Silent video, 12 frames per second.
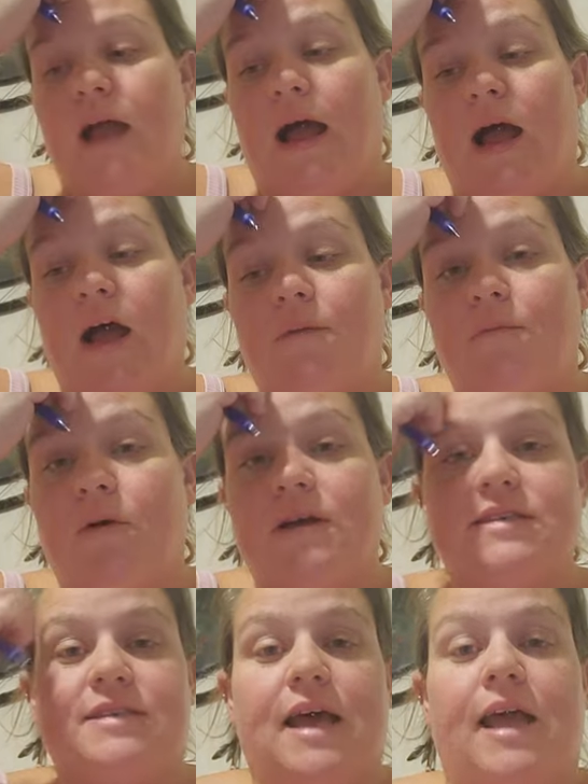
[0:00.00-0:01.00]
um,
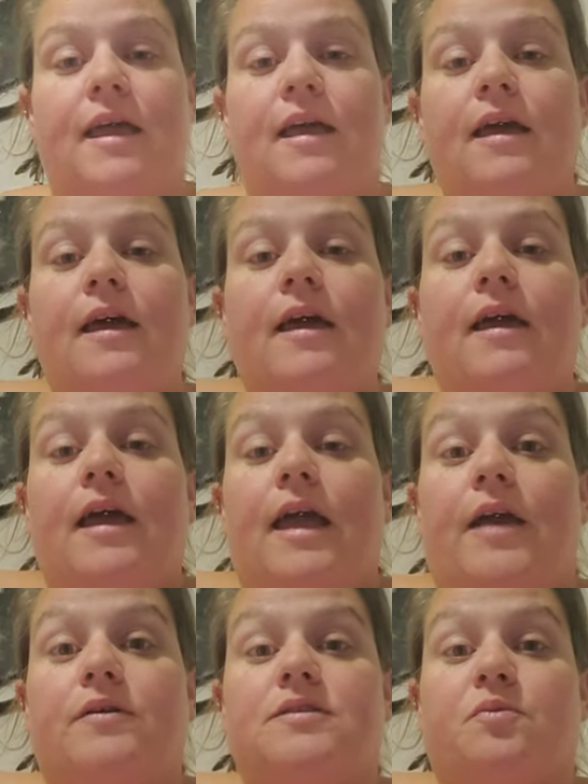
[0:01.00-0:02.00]
was that
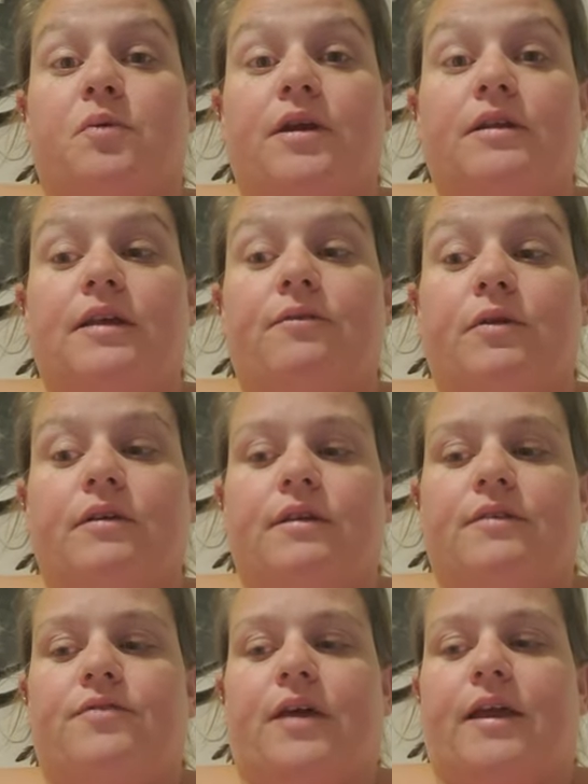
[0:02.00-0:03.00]
it was really
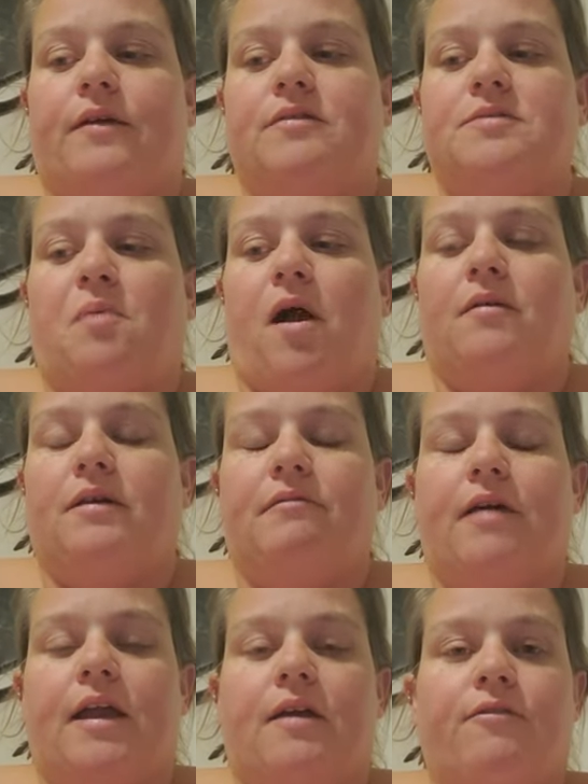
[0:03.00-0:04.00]
really thick it was probably
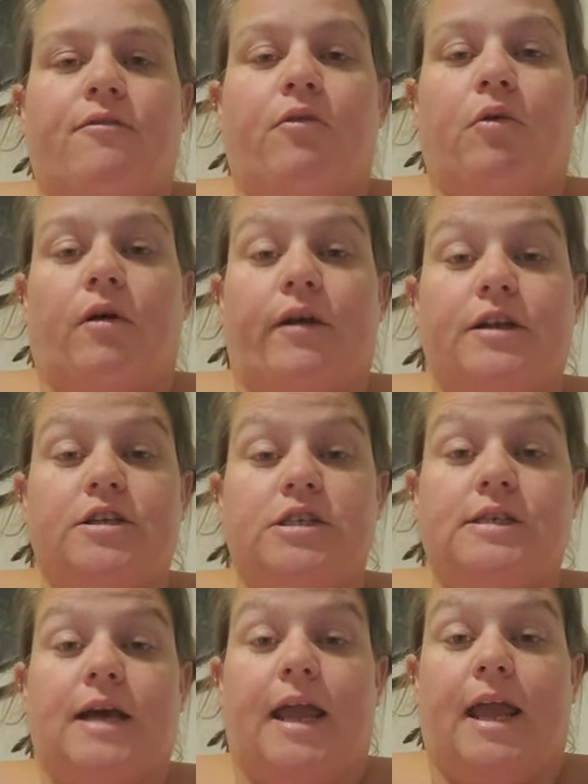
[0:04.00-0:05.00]
like four
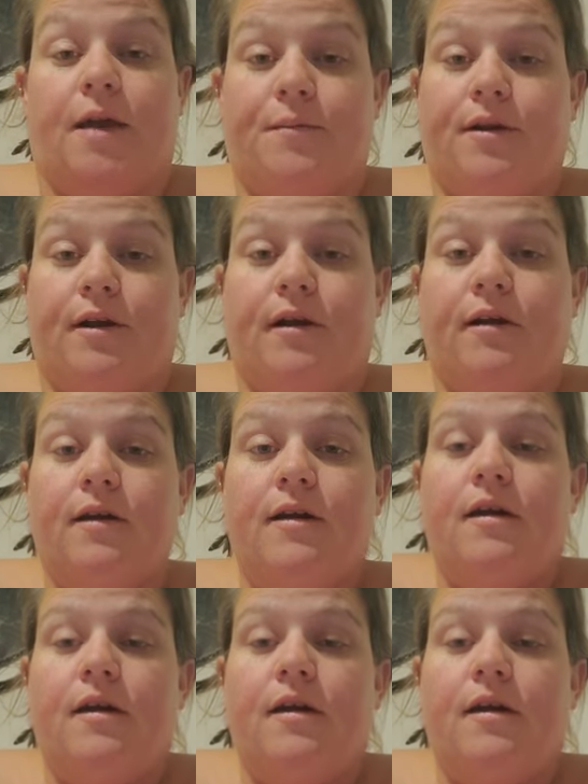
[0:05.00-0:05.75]
inch diameter